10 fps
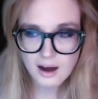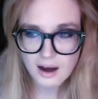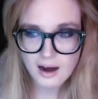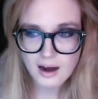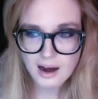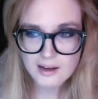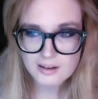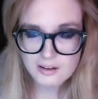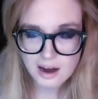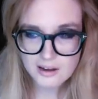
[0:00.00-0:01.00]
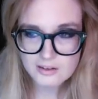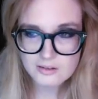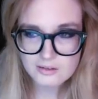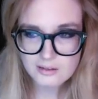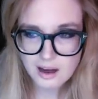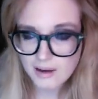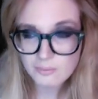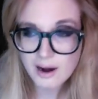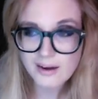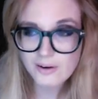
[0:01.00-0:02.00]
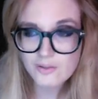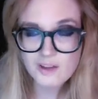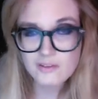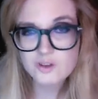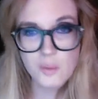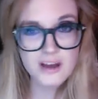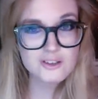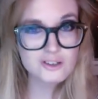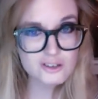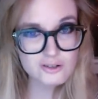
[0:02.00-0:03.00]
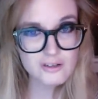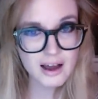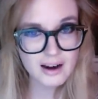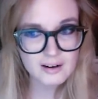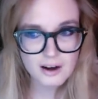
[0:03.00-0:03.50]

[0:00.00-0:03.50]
Uh, I, can, I can and, but I don't know if they have space to do that.